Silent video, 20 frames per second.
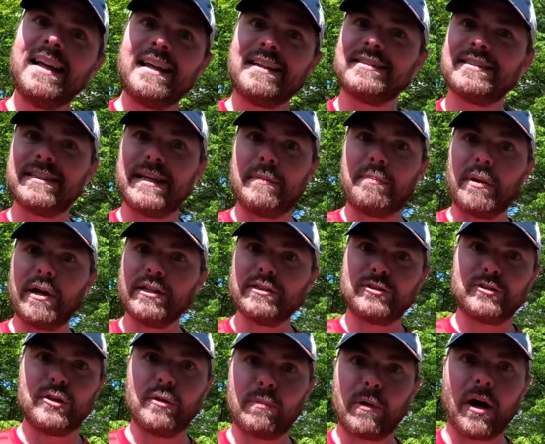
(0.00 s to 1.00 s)
sleeping in
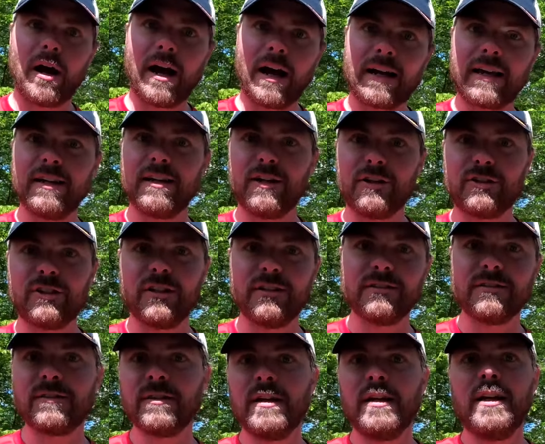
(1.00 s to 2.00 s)
super hot
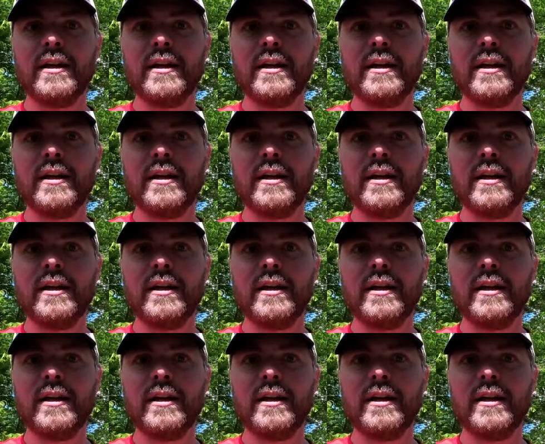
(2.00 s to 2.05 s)
conditions.